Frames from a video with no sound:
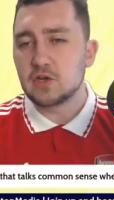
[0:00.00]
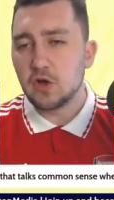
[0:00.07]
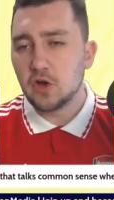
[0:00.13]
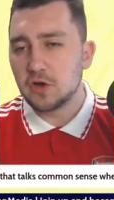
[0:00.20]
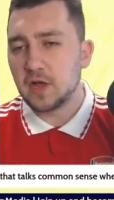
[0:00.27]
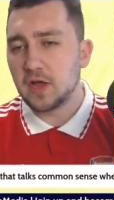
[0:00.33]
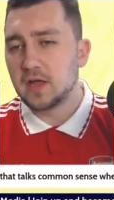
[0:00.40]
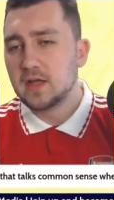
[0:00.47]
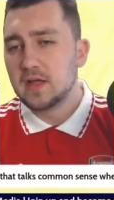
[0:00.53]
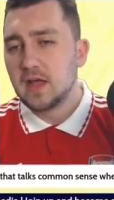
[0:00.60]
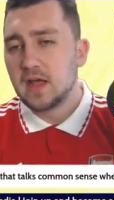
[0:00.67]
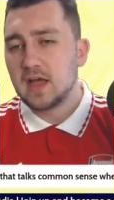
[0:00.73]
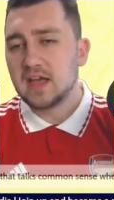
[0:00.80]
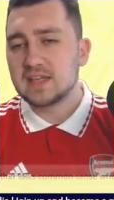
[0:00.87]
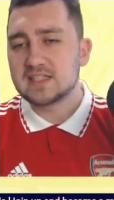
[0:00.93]
Connor,
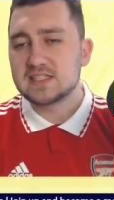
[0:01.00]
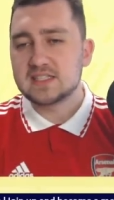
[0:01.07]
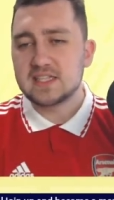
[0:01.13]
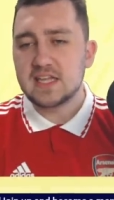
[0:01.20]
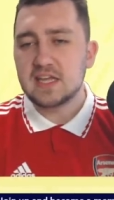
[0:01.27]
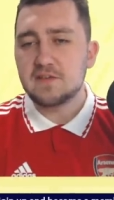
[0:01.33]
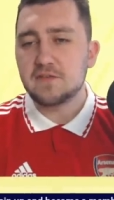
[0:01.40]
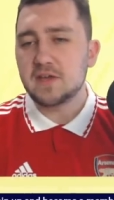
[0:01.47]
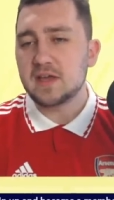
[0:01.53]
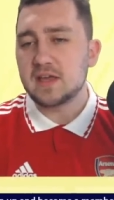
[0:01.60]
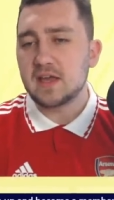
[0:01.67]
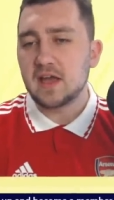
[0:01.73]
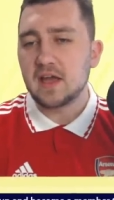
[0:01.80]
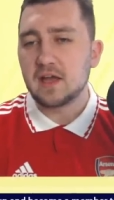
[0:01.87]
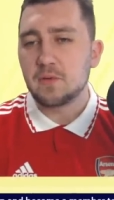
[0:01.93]
uh,
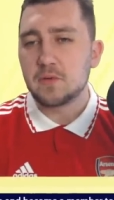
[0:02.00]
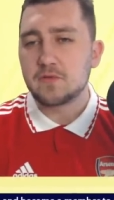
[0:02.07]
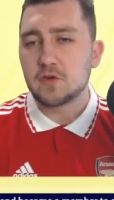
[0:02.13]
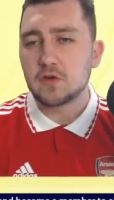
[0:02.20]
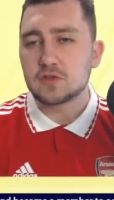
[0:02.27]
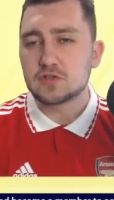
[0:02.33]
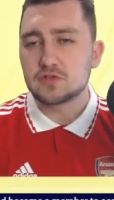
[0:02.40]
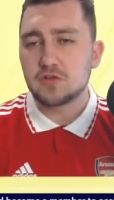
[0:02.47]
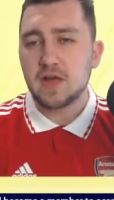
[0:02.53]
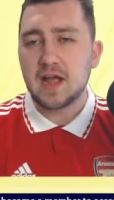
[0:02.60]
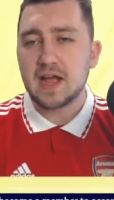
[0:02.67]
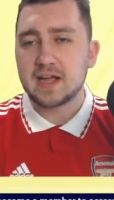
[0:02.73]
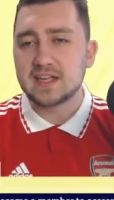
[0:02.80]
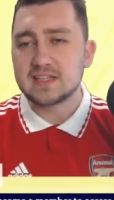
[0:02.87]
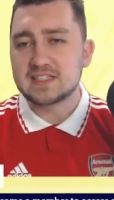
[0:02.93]
Stevie. Uh, we've got
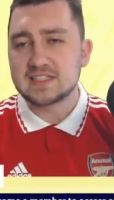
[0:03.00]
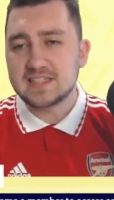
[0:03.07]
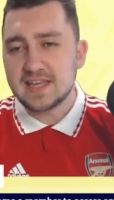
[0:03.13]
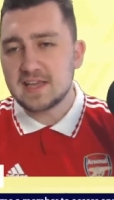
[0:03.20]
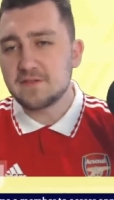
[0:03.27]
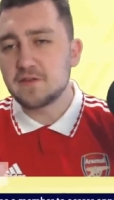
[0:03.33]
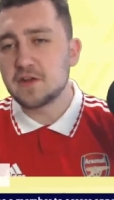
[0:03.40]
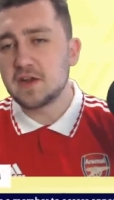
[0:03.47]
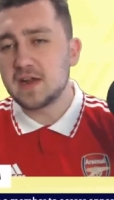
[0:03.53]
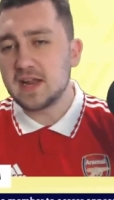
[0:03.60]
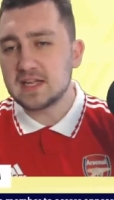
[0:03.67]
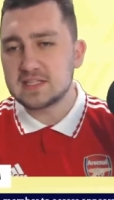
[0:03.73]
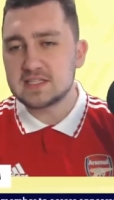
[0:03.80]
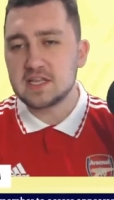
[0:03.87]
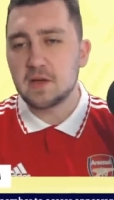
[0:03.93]
Trag and Stephen
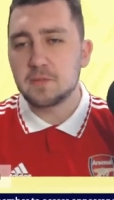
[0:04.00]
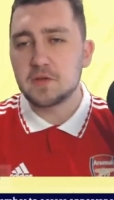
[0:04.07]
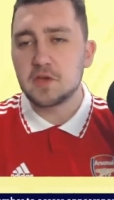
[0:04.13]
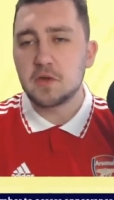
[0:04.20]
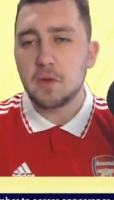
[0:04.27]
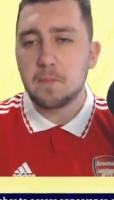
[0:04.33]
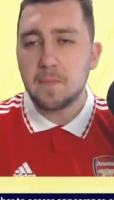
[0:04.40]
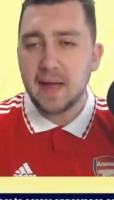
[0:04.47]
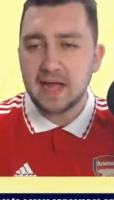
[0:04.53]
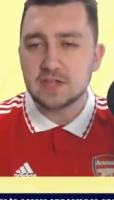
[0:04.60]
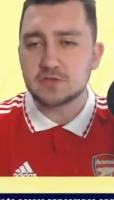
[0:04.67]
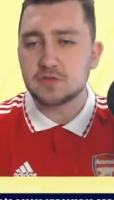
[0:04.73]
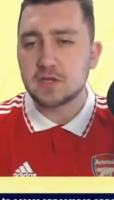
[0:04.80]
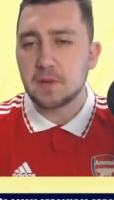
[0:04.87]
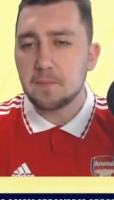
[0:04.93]
and SW and
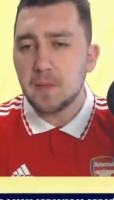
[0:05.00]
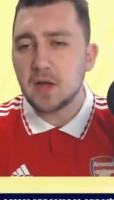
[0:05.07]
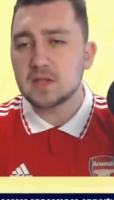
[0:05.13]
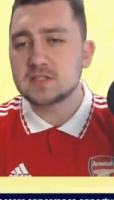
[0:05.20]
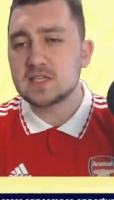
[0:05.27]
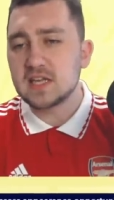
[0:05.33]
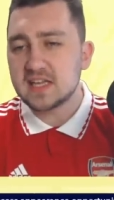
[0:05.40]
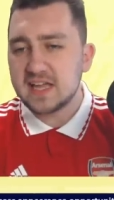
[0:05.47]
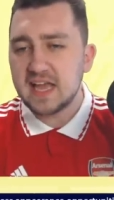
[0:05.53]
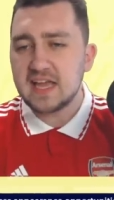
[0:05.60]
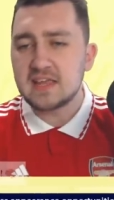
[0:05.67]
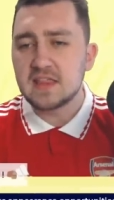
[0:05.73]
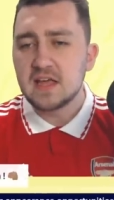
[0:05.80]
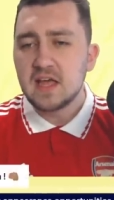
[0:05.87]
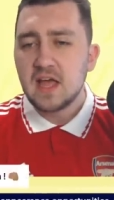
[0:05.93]
Patrick and Martin and
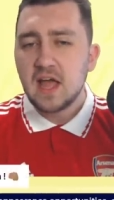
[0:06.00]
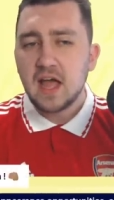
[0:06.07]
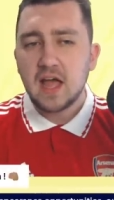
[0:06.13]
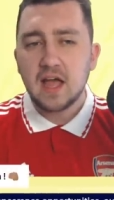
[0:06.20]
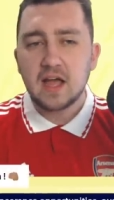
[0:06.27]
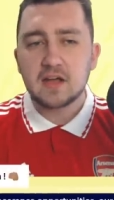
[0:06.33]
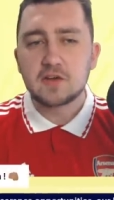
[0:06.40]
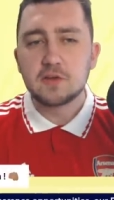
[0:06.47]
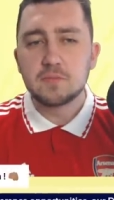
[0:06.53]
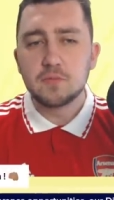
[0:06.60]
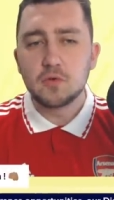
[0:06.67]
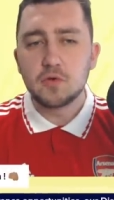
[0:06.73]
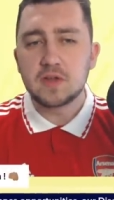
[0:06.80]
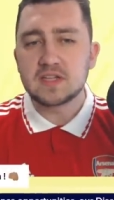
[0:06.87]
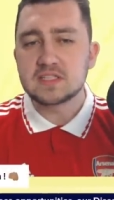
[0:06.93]
Keith. Uh, good
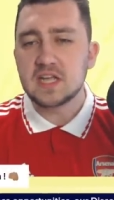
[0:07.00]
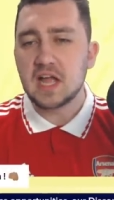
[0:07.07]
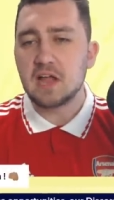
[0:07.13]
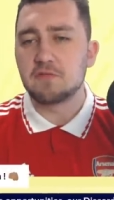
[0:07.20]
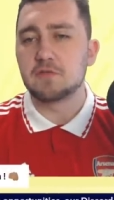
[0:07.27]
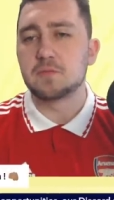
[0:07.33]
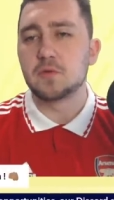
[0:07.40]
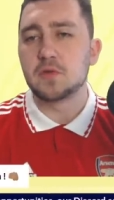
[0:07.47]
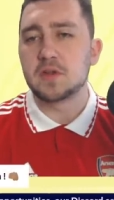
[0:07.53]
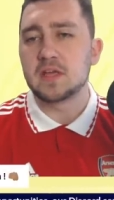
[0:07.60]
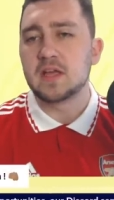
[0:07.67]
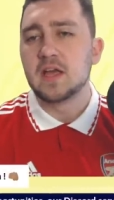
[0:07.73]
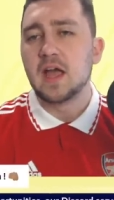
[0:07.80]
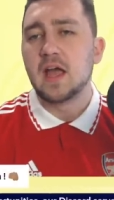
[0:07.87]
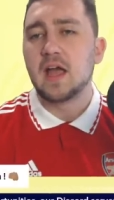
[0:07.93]
morning to everybody.
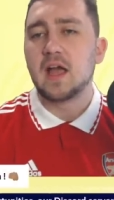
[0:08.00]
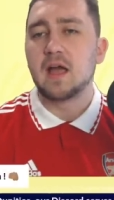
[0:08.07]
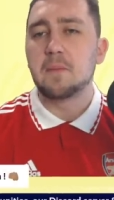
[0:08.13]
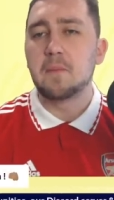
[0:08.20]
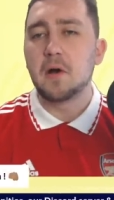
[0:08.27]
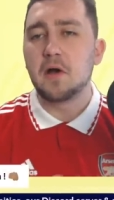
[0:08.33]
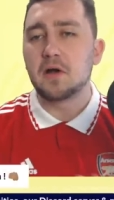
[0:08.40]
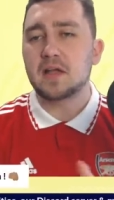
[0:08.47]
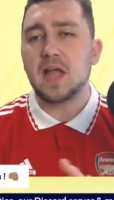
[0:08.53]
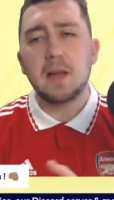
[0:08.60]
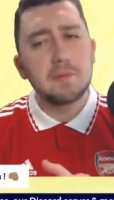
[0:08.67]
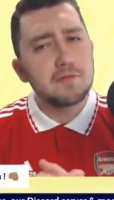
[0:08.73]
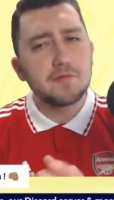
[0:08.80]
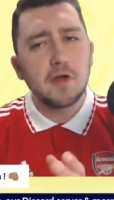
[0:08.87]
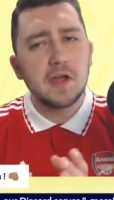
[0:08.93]
Uh, Mark,
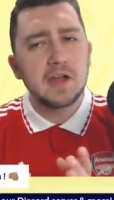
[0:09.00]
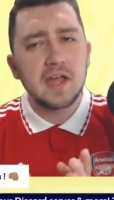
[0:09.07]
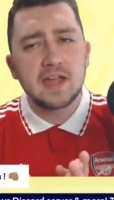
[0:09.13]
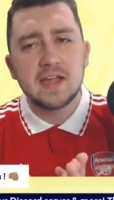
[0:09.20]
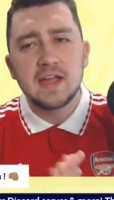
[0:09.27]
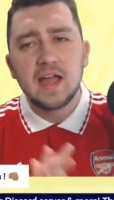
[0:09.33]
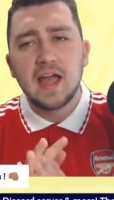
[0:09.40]
happy Friday